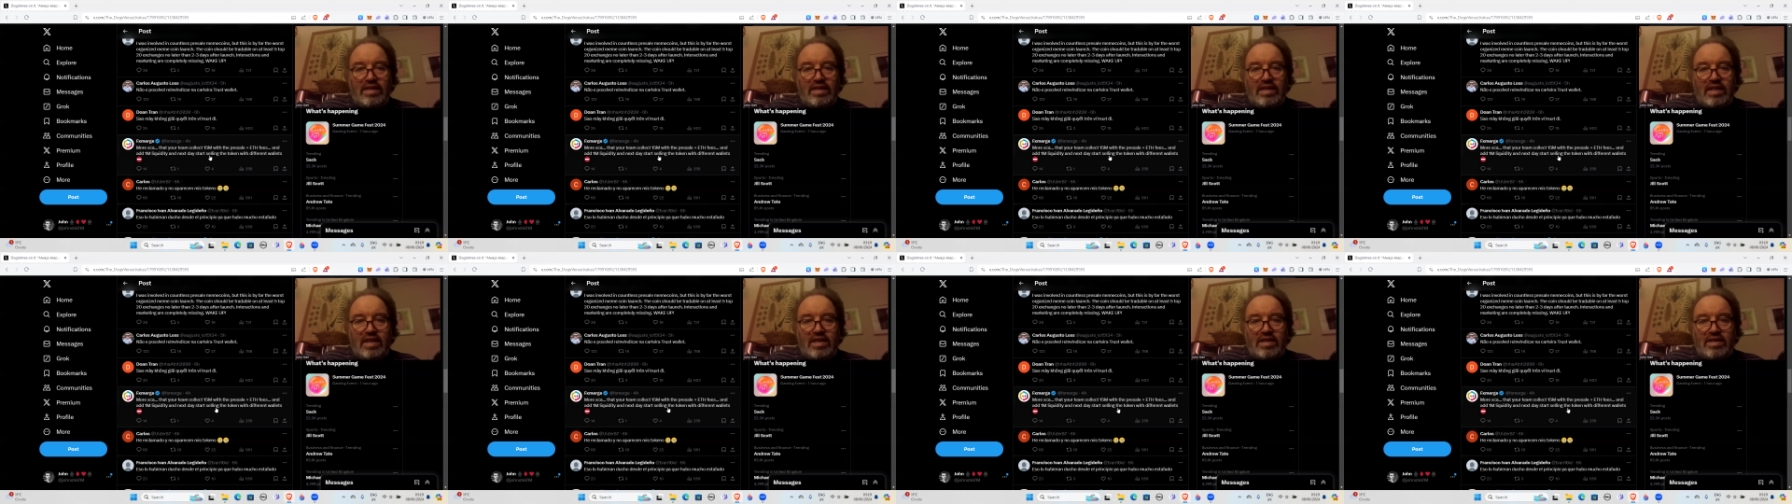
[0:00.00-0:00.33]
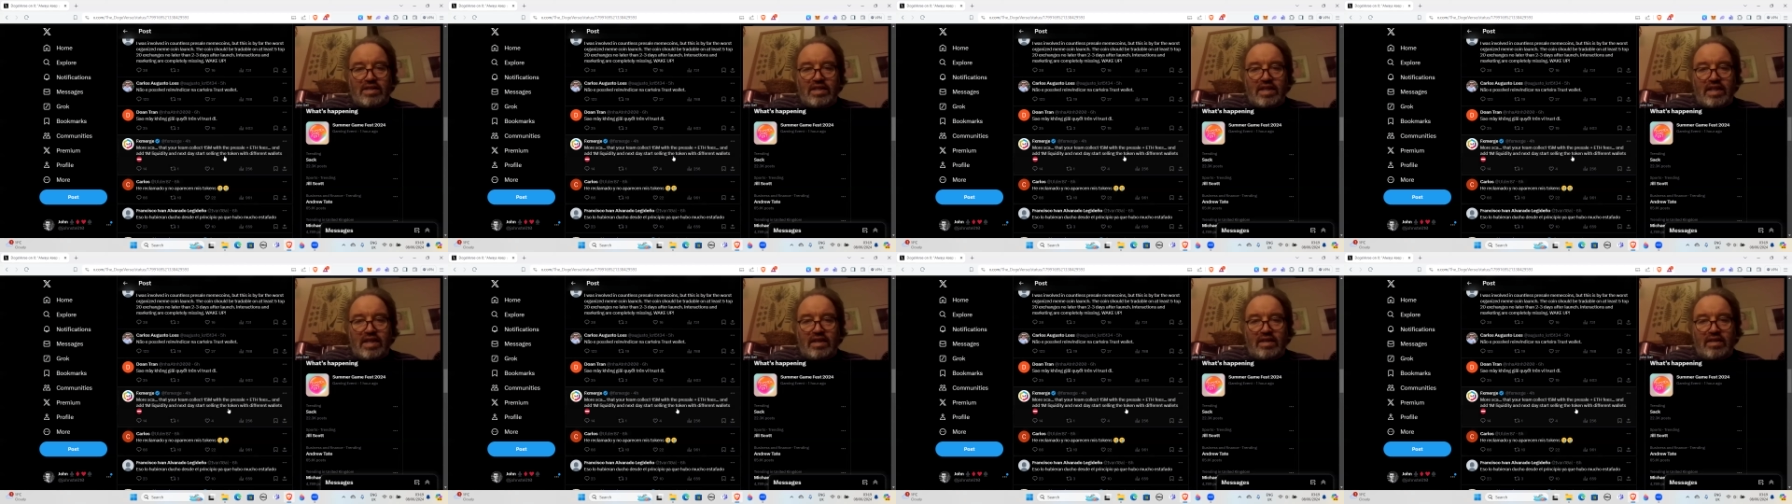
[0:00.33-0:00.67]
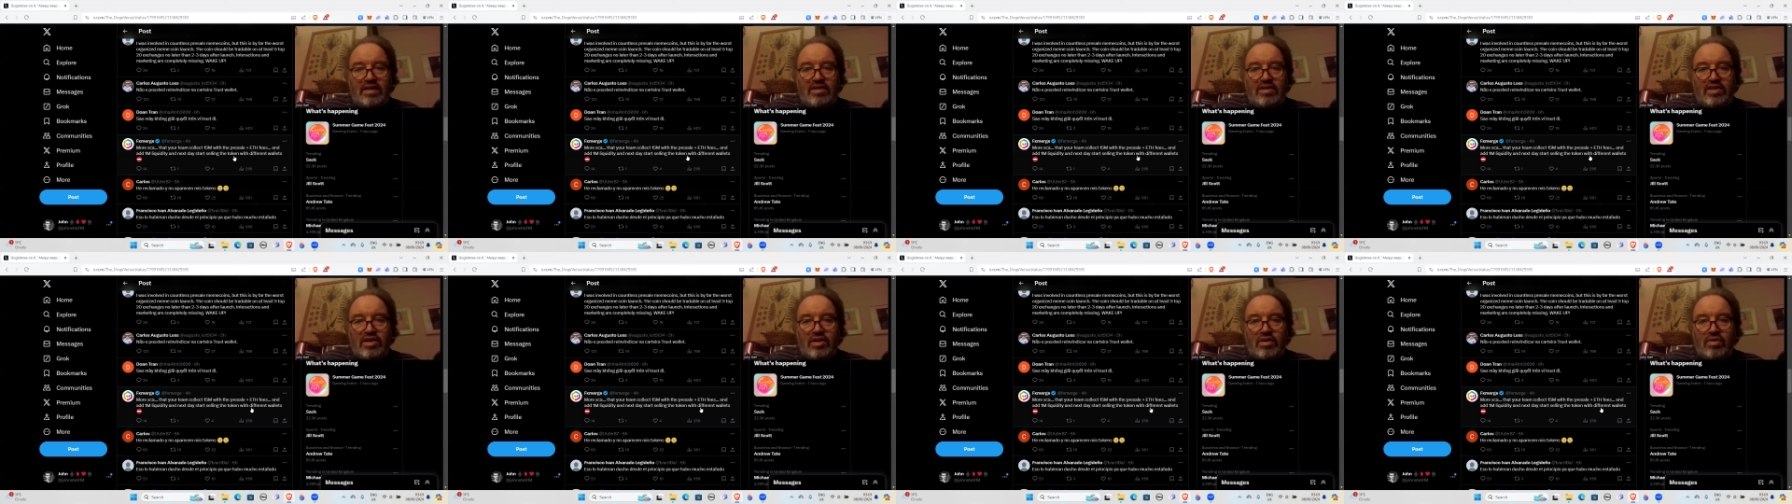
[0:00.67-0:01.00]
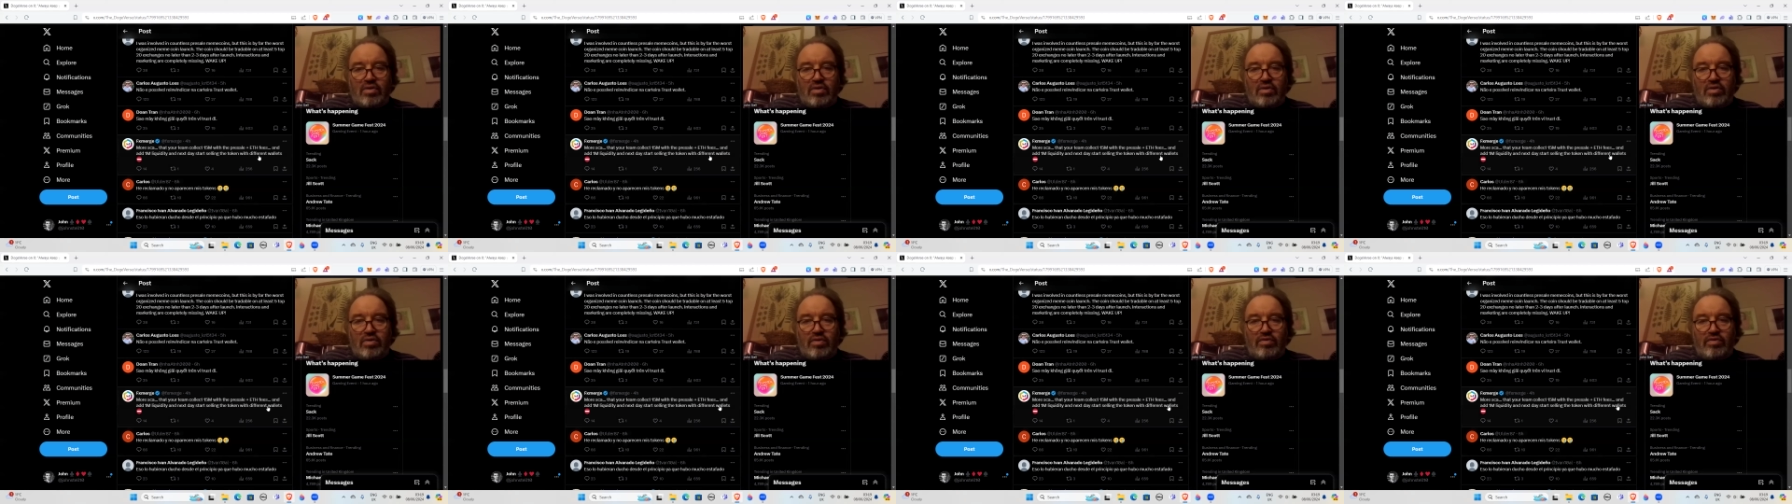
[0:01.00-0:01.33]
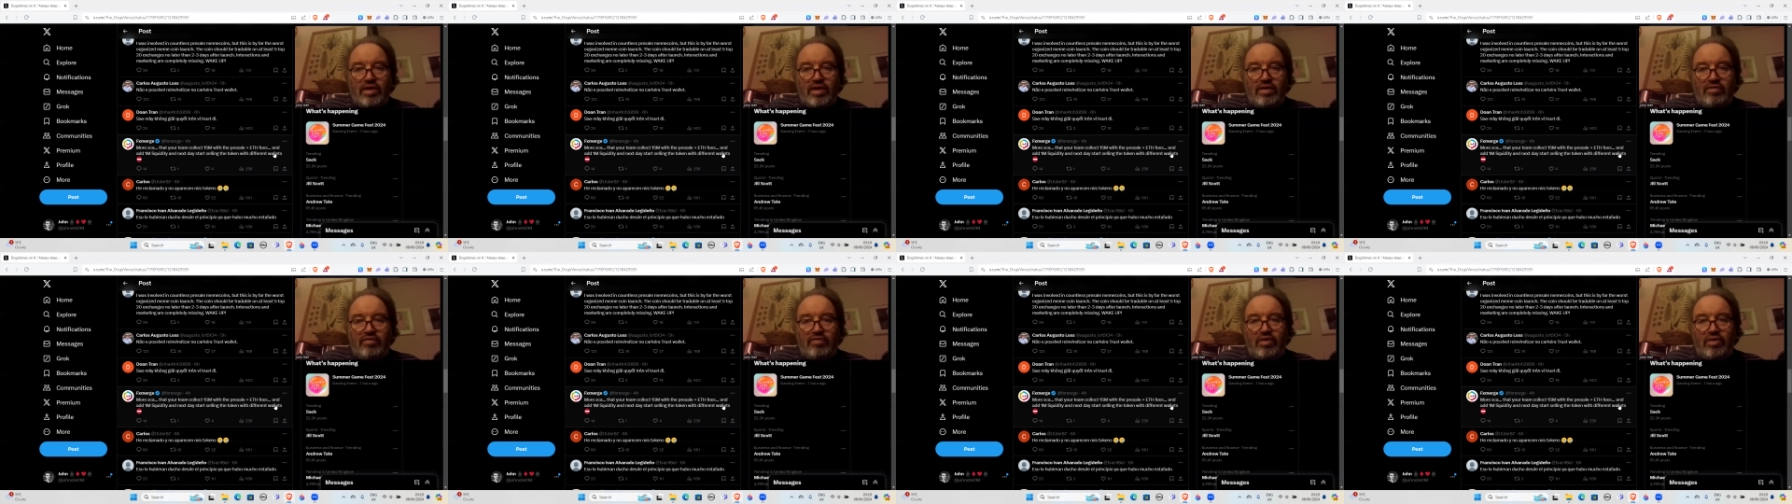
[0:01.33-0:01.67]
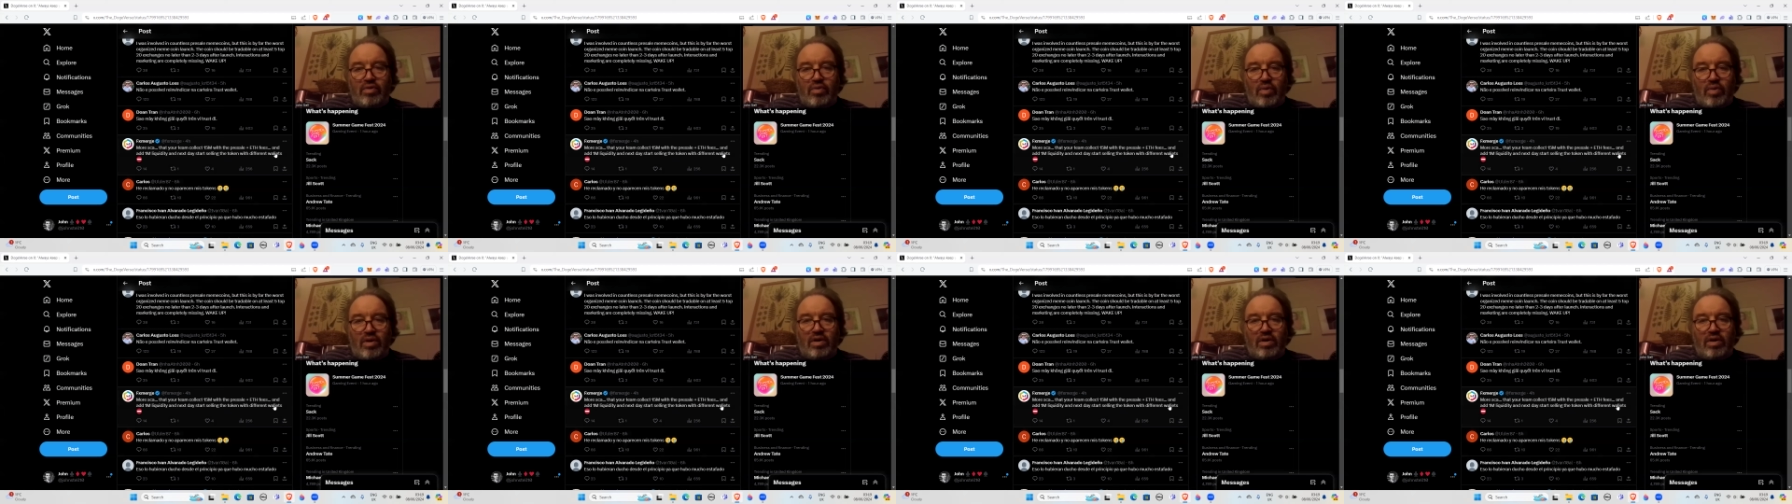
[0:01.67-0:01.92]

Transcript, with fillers: start selling the token with different